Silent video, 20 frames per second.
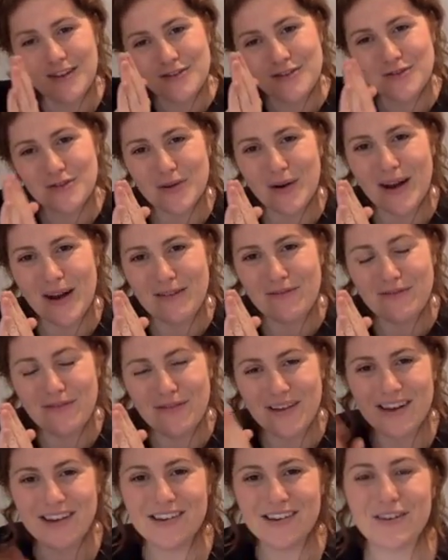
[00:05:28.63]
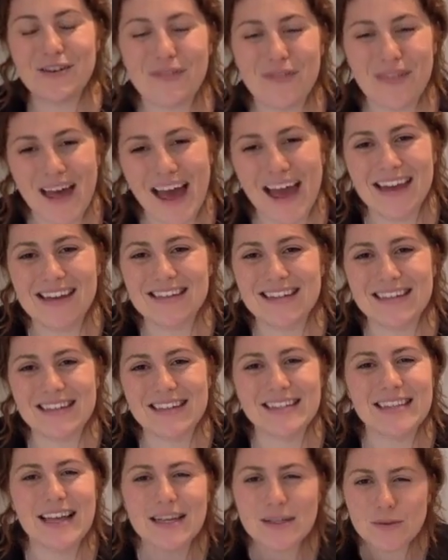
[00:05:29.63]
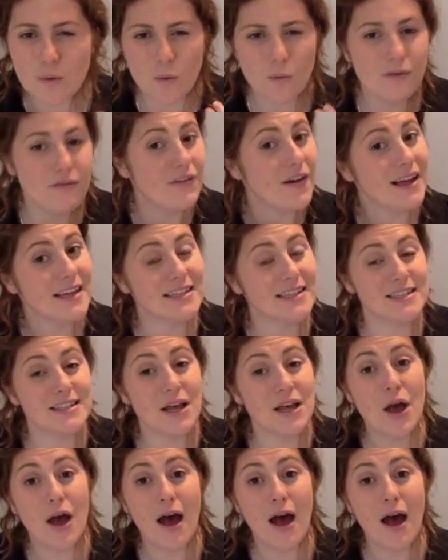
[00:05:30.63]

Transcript: try and finish off that ending, because that's what we find